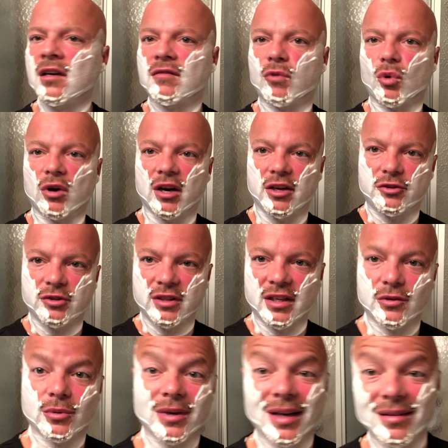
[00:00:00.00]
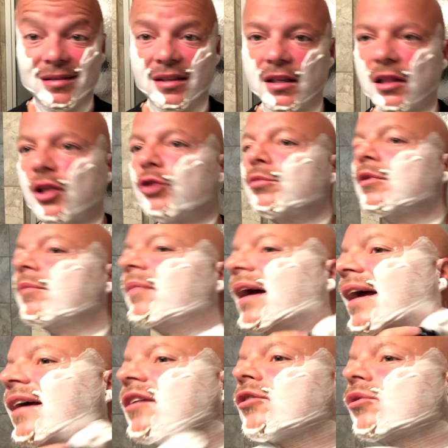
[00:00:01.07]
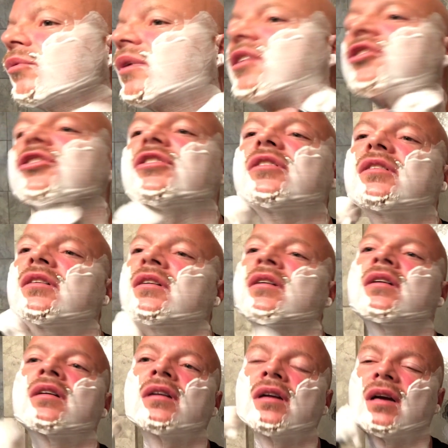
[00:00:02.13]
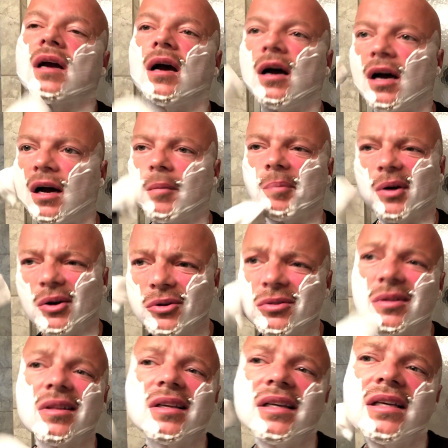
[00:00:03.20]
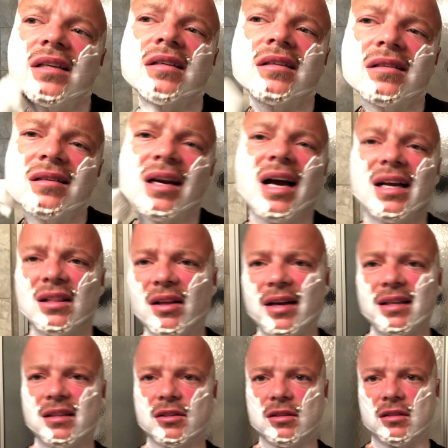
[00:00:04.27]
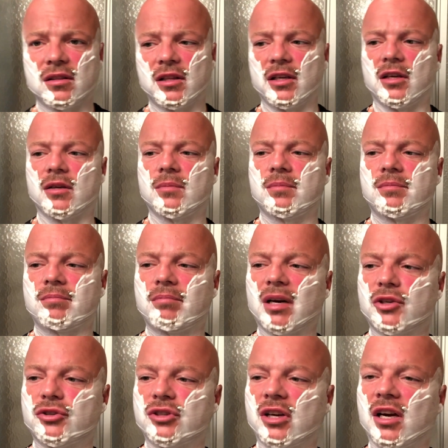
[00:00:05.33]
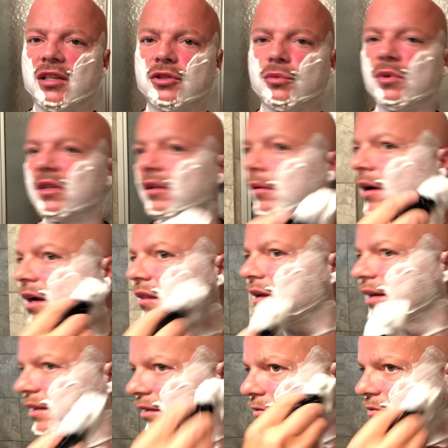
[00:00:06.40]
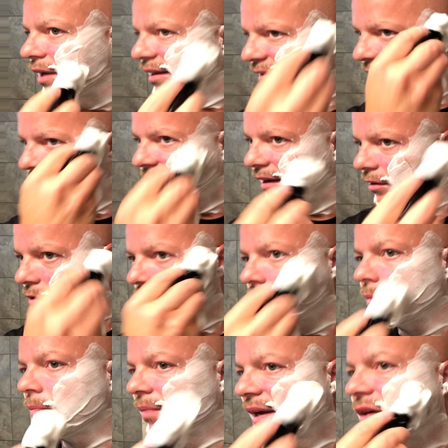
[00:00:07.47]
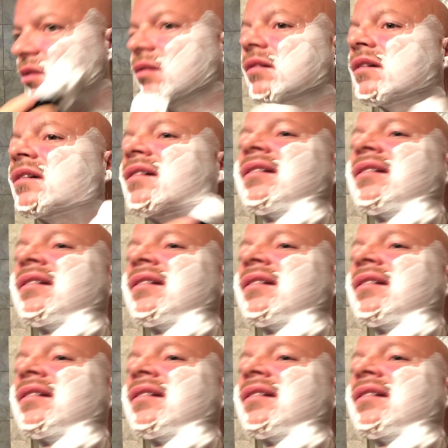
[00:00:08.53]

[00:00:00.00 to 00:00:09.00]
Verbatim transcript: 400. This one has the aluminum handle, which uh, personally, I like the, the butterscotch one. I like the resin handle better.